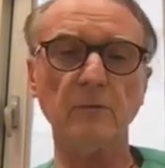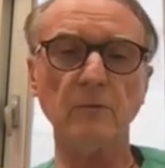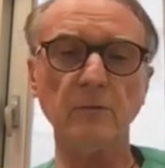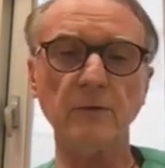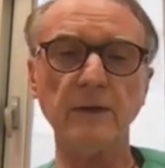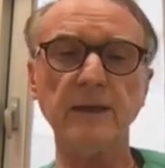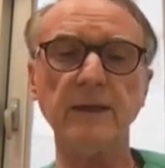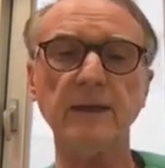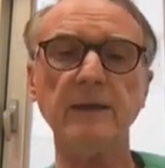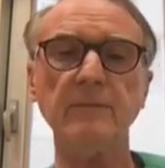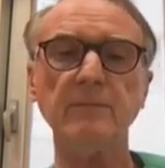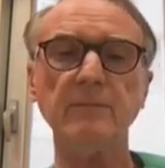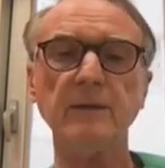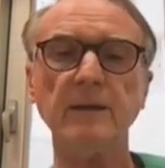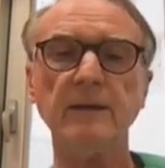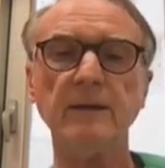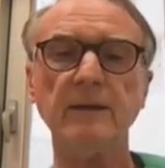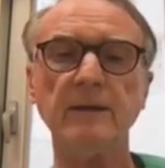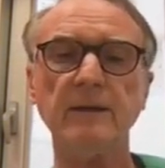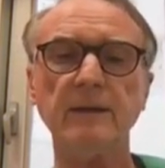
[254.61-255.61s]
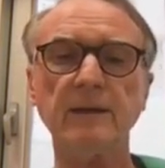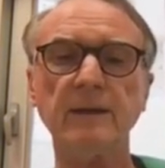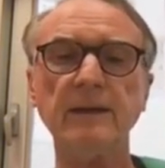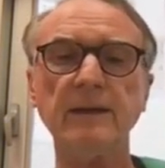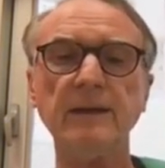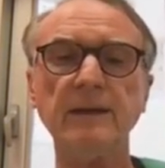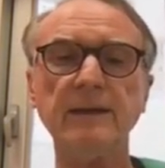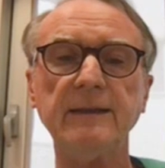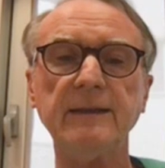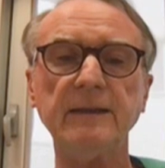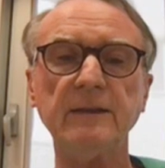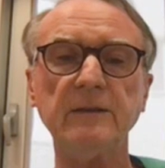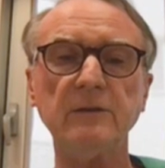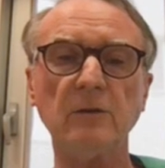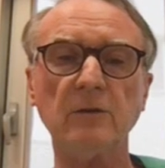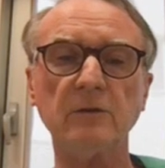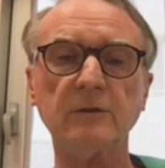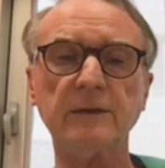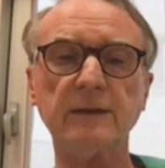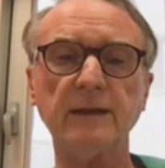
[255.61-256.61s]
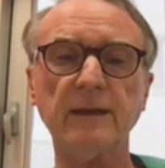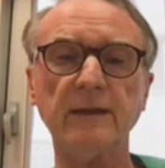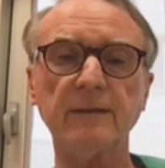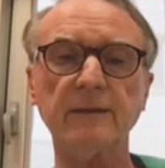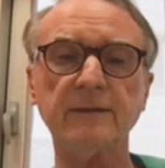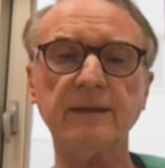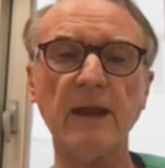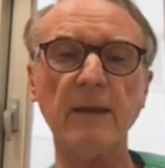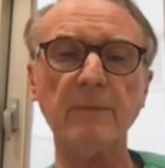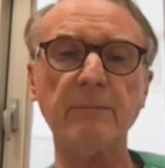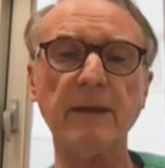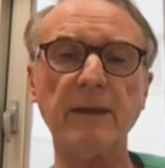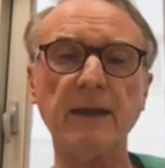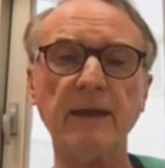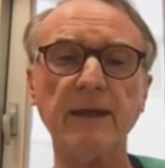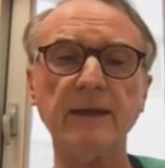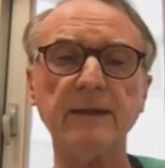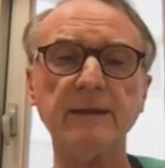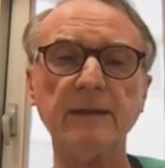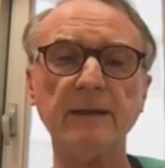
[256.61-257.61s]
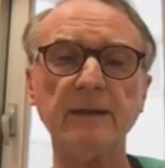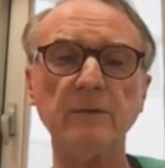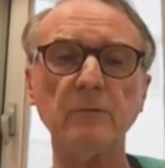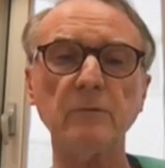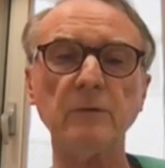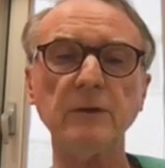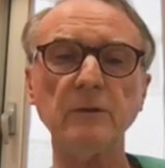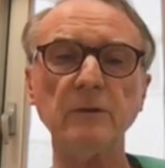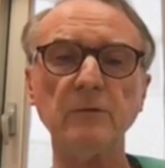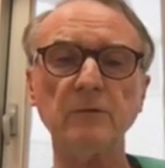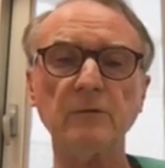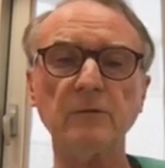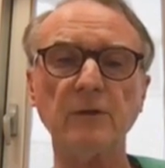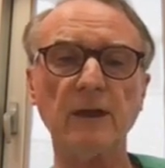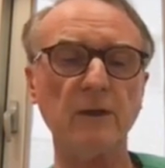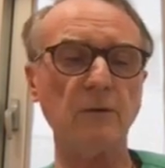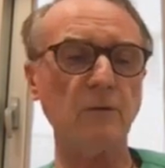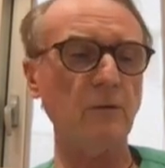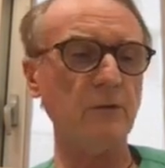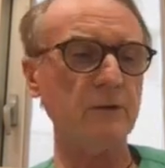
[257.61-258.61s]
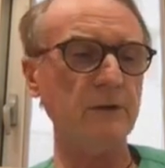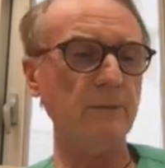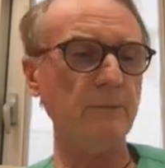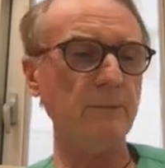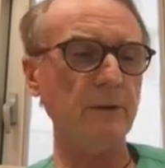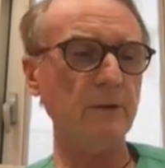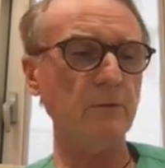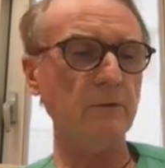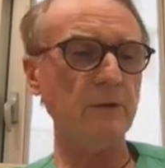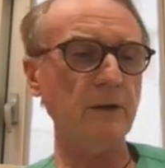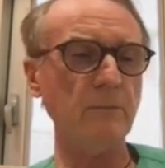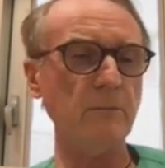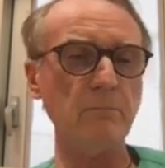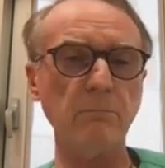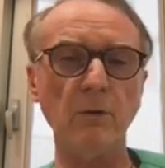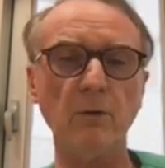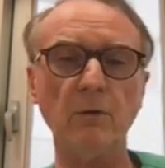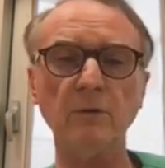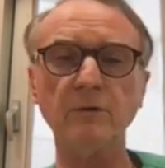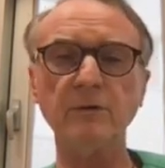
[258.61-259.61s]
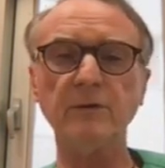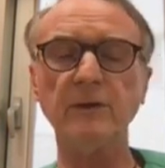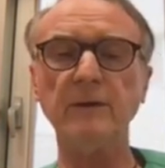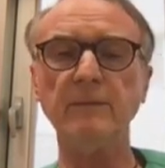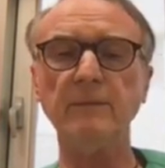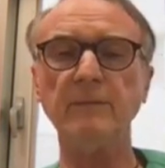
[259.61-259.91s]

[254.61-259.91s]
we really did not separate, and we used drug-coated balloon in both.